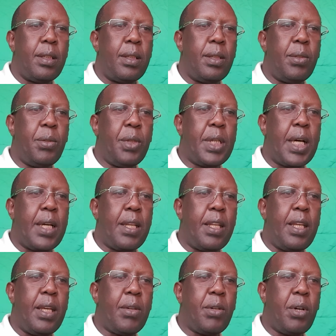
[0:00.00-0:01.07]
Look at
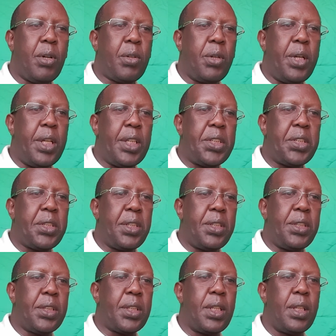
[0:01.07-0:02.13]
the core
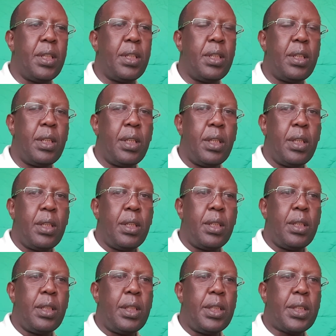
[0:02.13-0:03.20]
conditions,
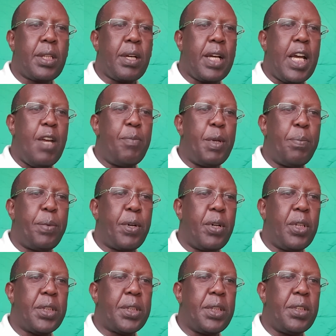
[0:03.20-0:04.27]
describe the
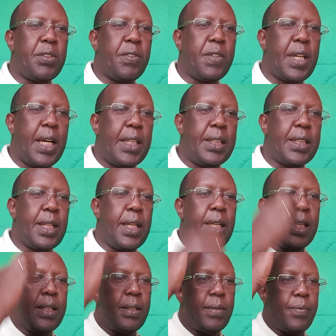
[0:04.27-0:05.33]
process of
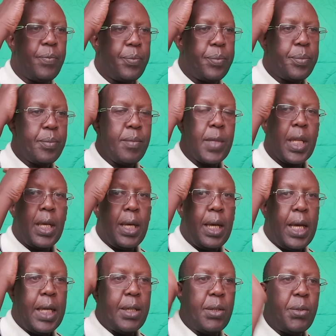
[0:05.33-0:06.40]
counseling,
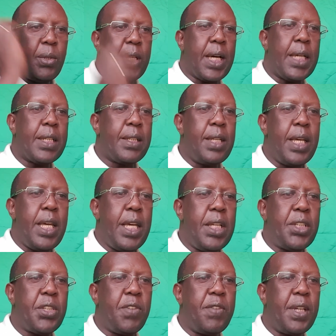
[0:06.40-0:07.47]
and look at
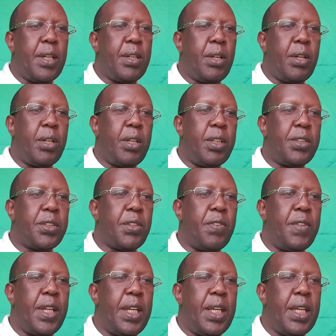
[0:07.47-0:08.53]
each of the goals
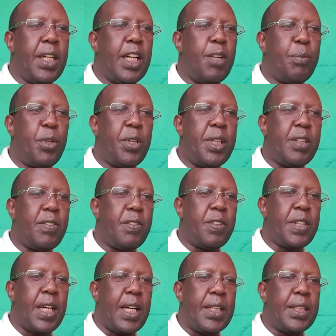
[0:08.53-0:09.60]
of the Egan model of
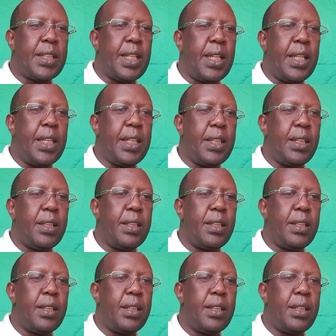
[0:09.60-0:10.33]
counseling,